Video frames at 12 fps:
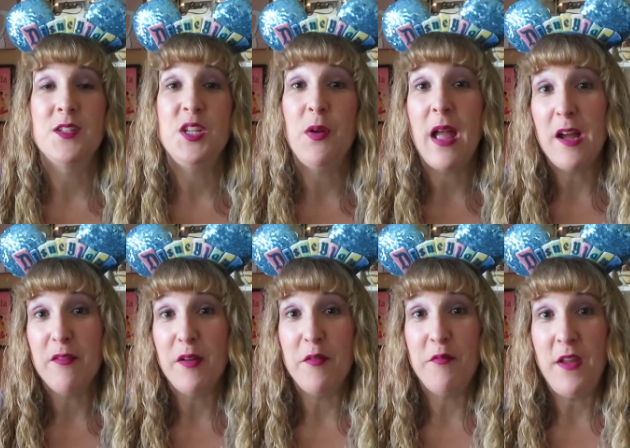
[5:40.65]
do you
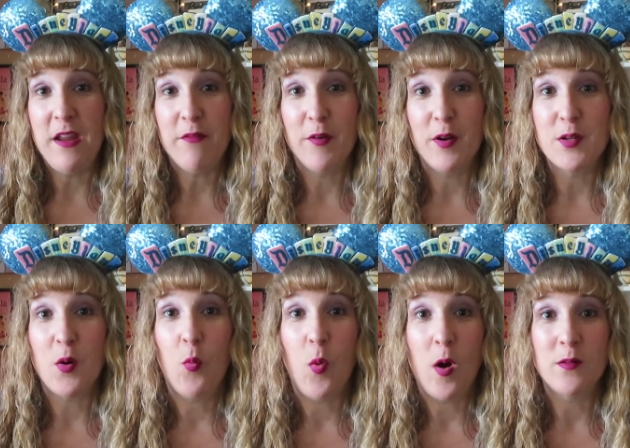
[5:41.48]
have a
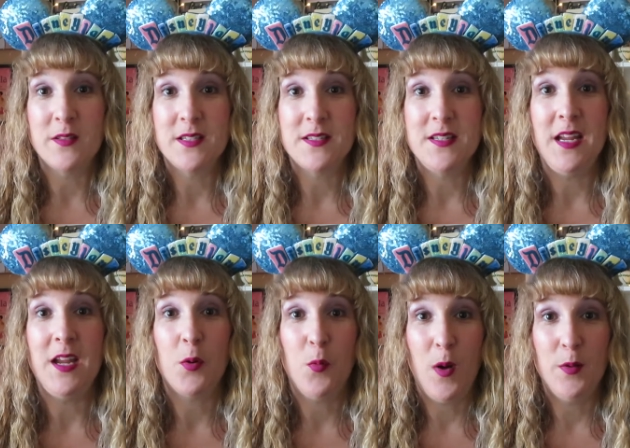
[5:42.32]
favorite Walt Disney
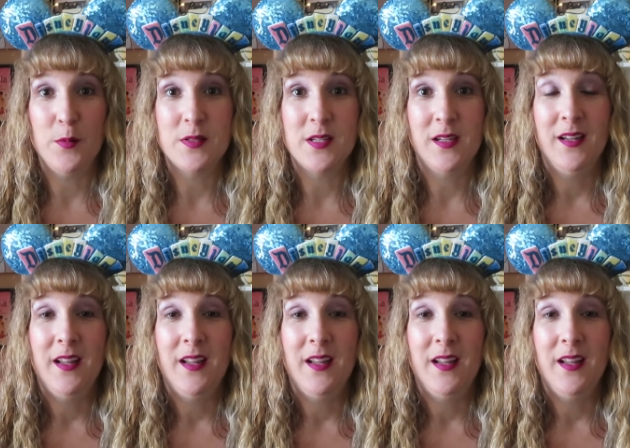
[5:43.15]
quote?